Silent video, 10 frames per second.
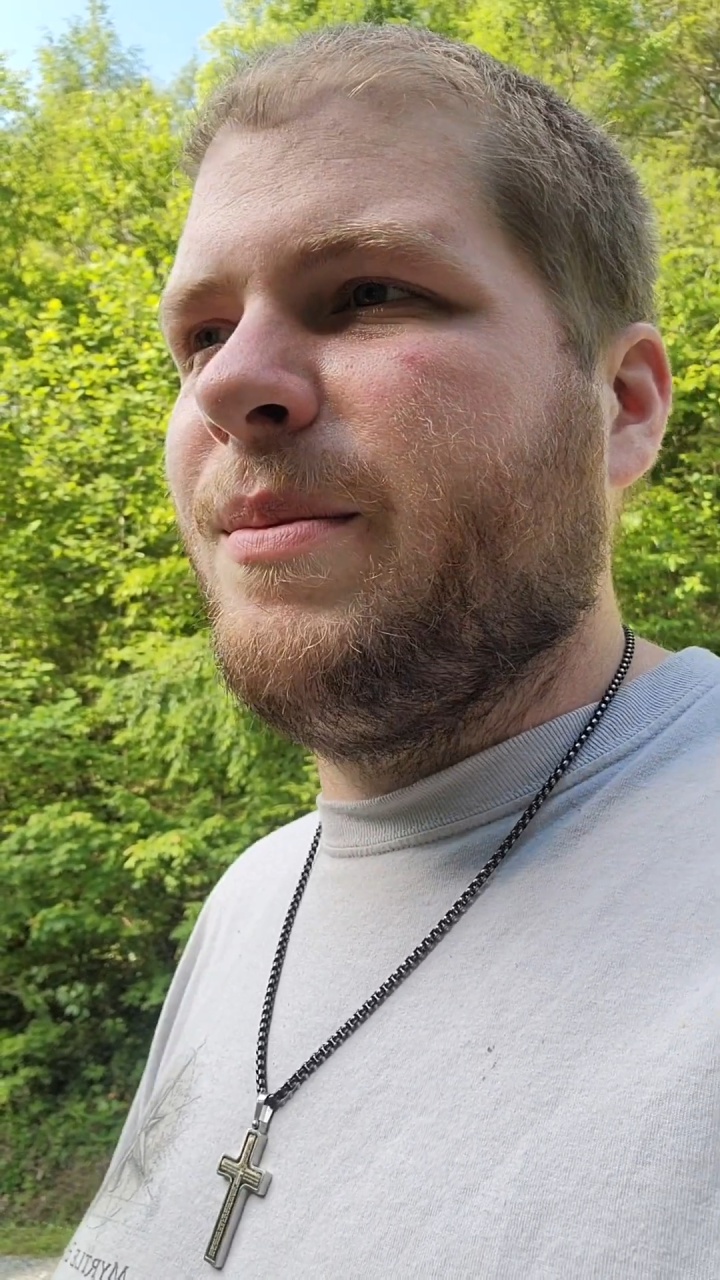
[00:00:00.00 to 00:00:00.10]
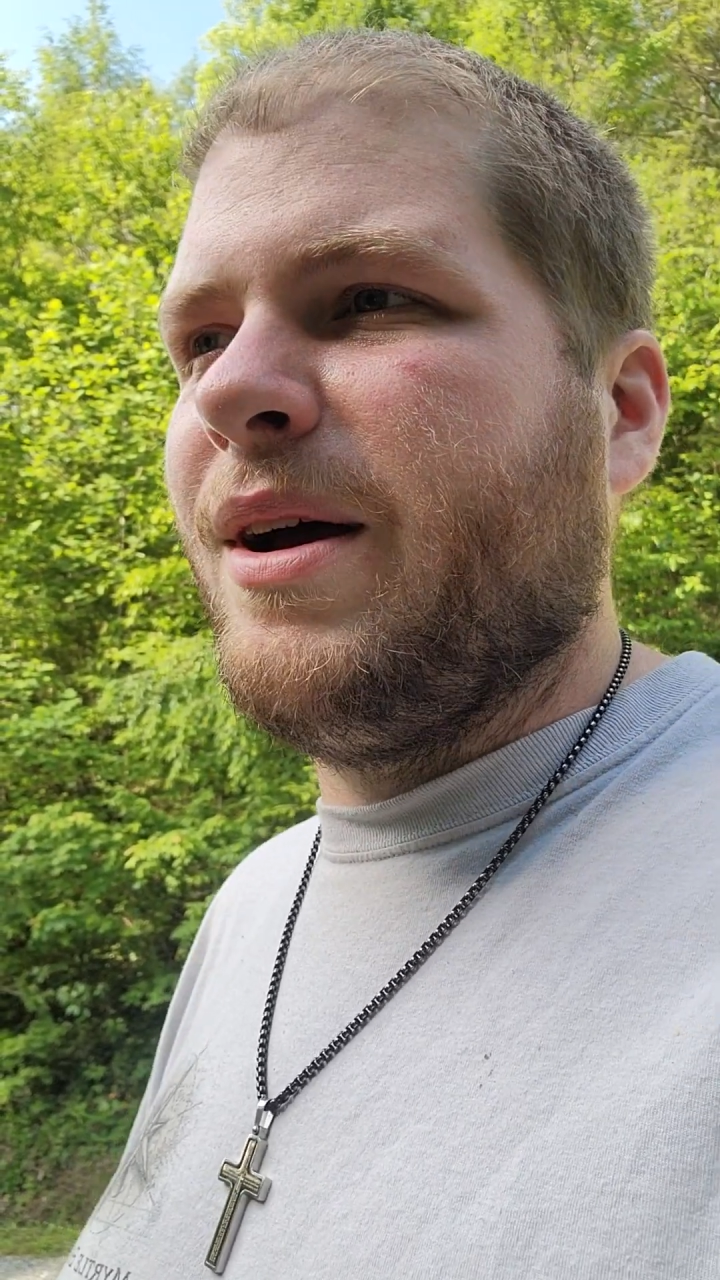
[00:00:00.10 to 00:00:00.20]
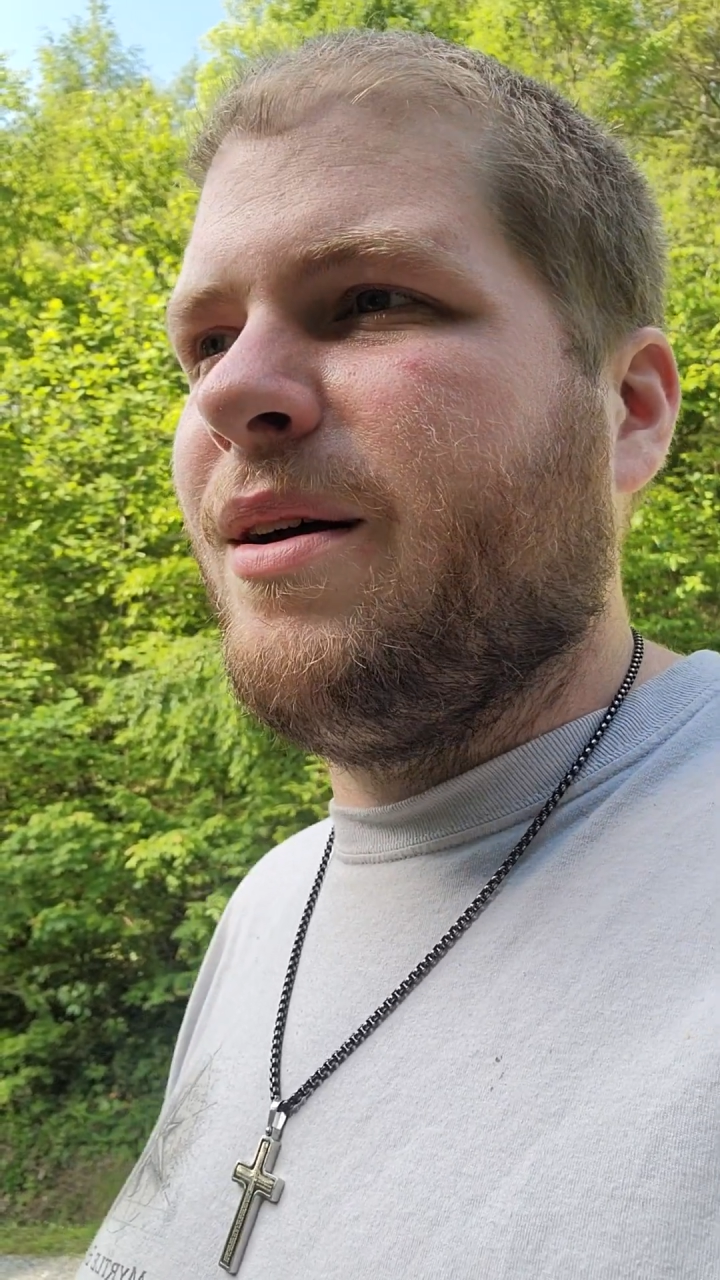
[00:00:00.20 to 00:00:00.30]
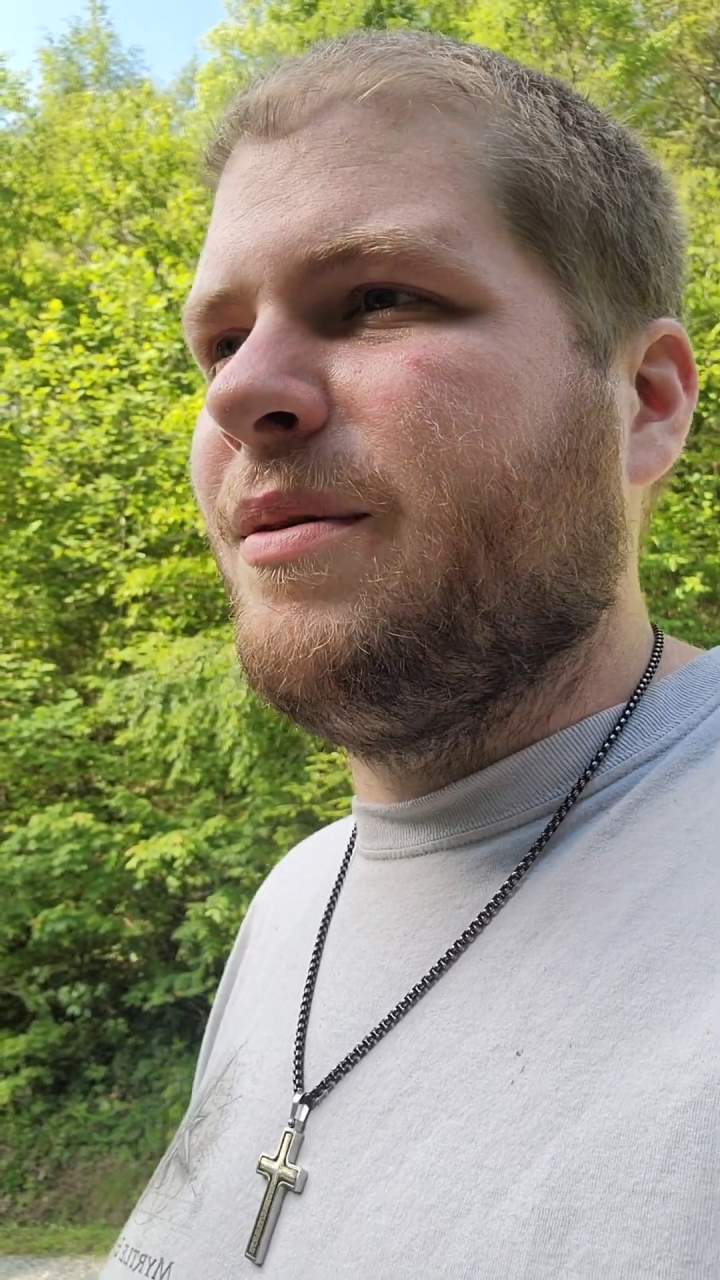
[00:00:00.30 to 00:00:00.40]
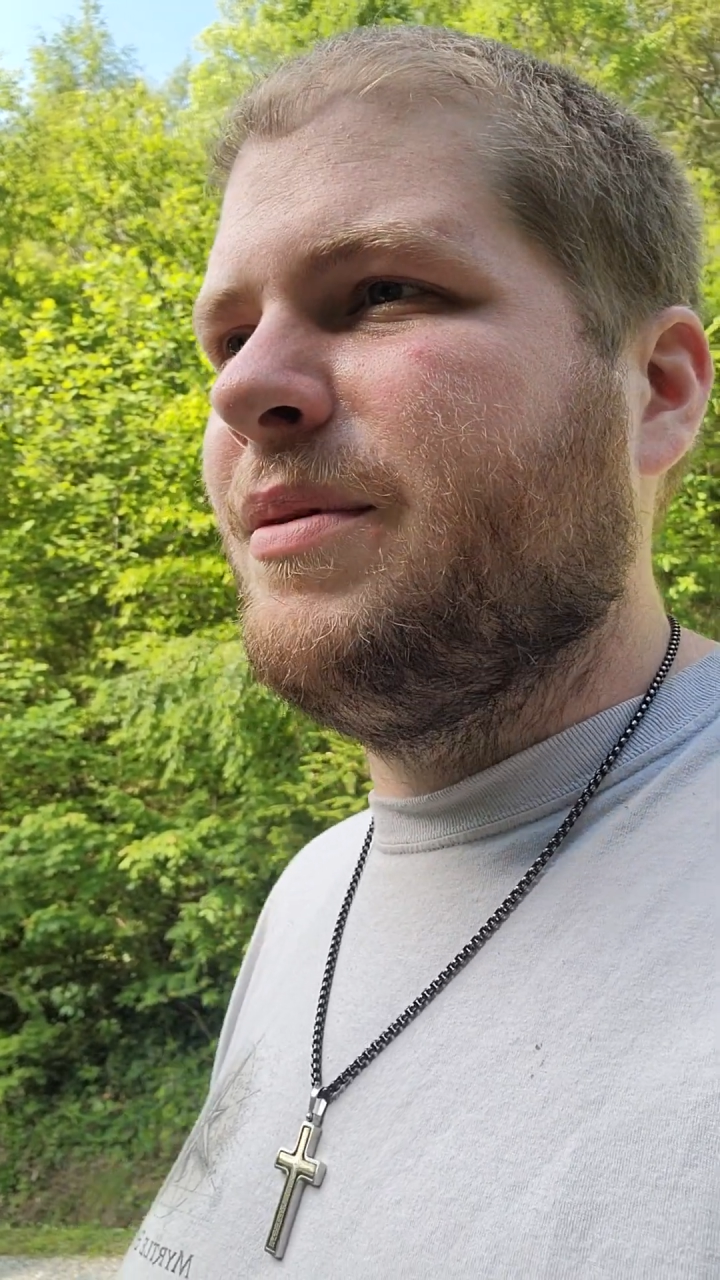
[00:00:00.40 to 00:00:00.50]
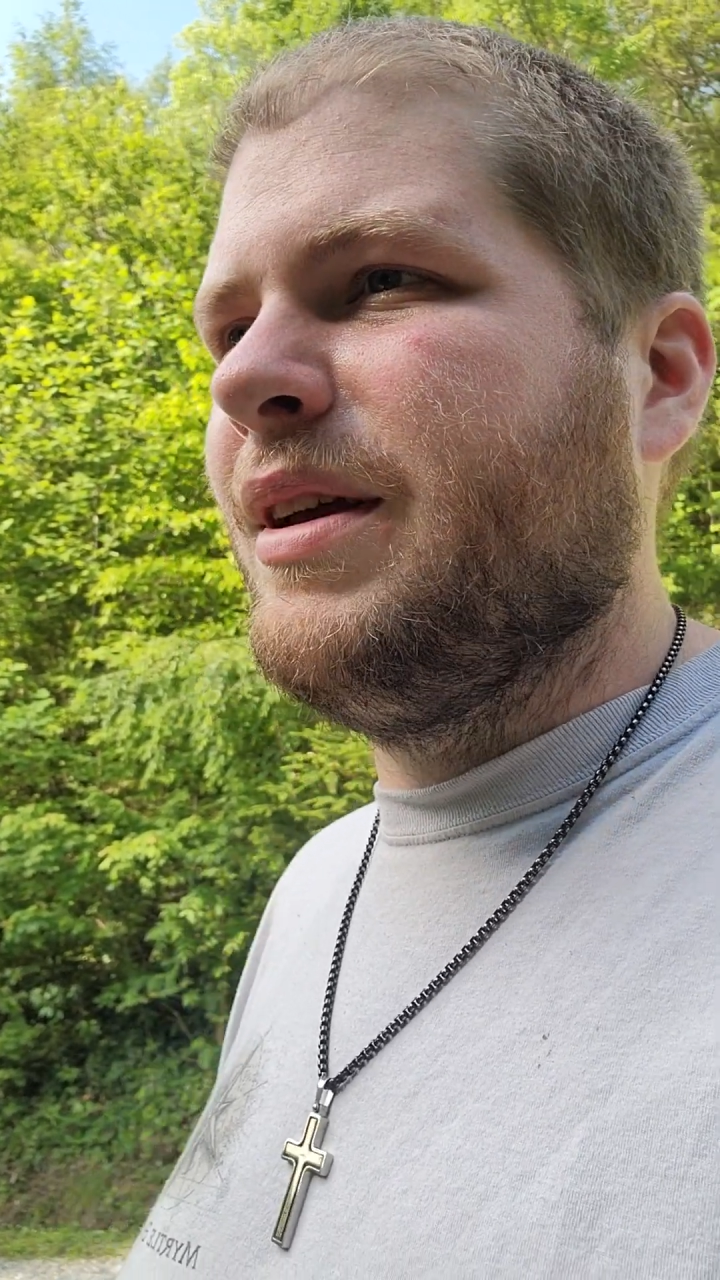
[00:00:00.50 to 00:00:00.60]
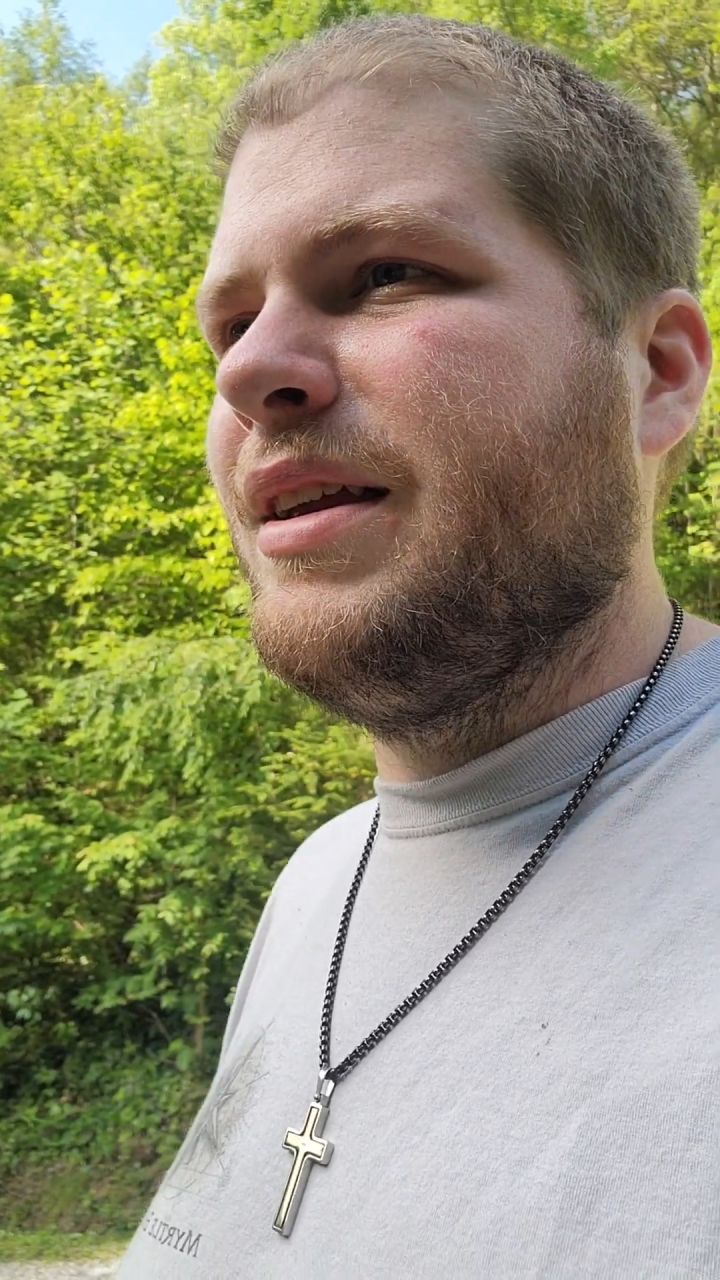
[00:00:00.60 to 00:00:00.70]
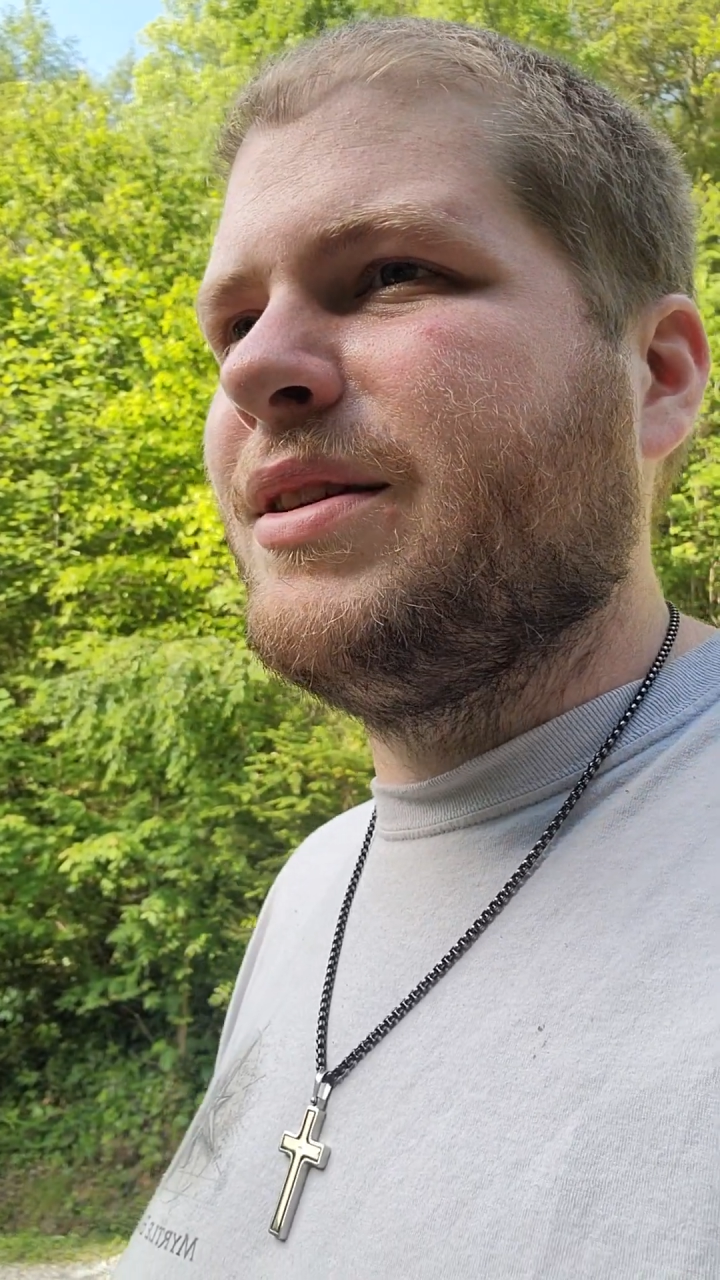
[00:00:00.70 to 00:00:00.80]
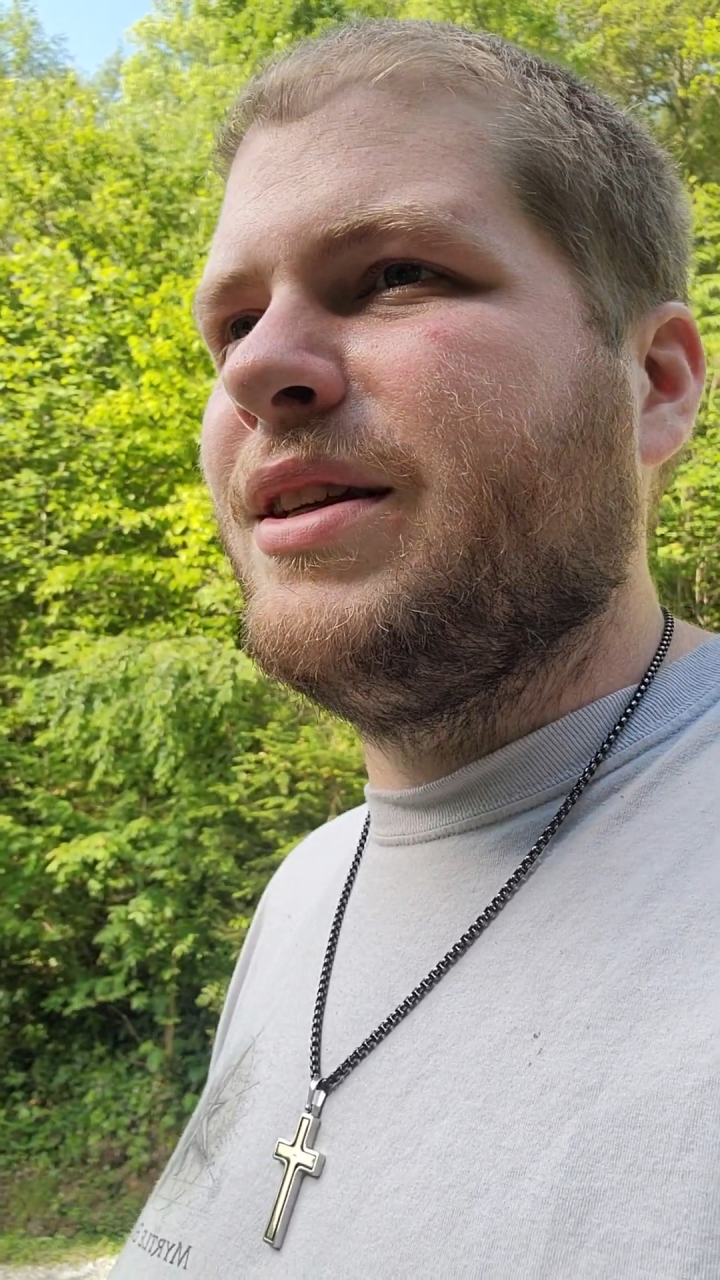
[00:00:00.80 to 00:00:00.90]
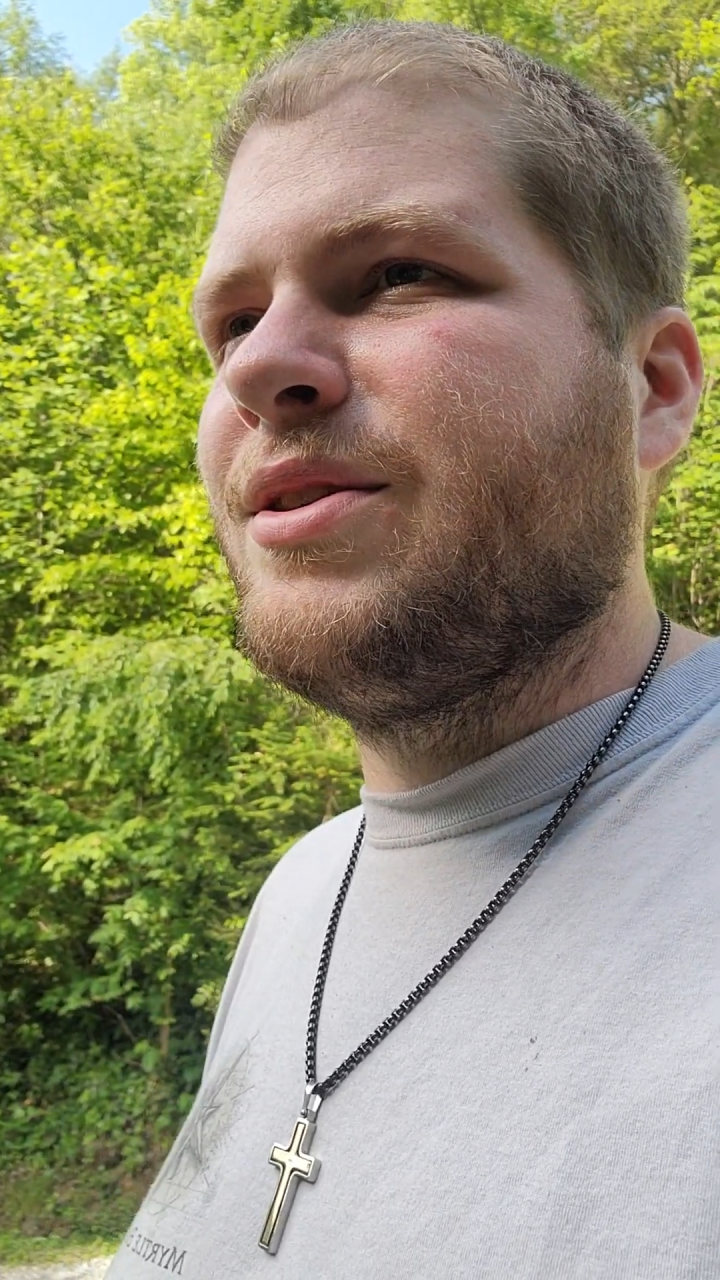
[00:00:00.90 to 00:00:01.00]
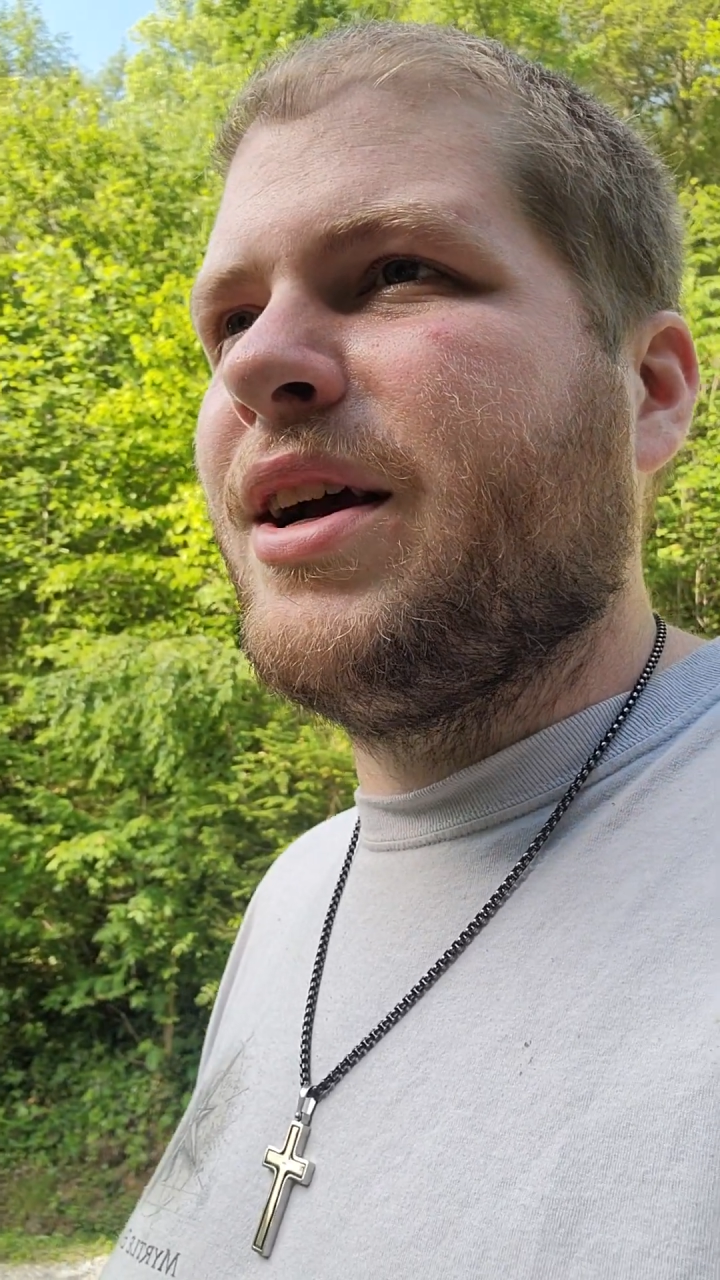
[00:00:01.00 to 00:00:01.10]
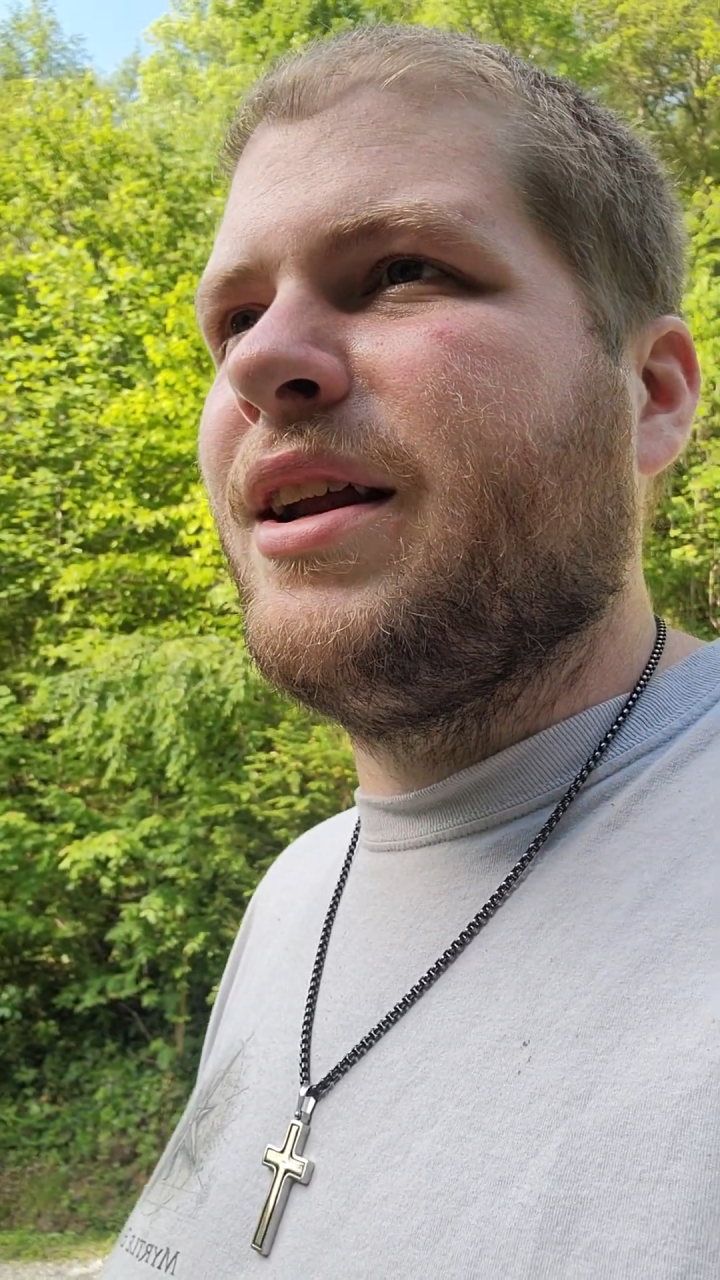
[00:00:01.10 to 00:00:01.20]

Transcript: I'll easily try to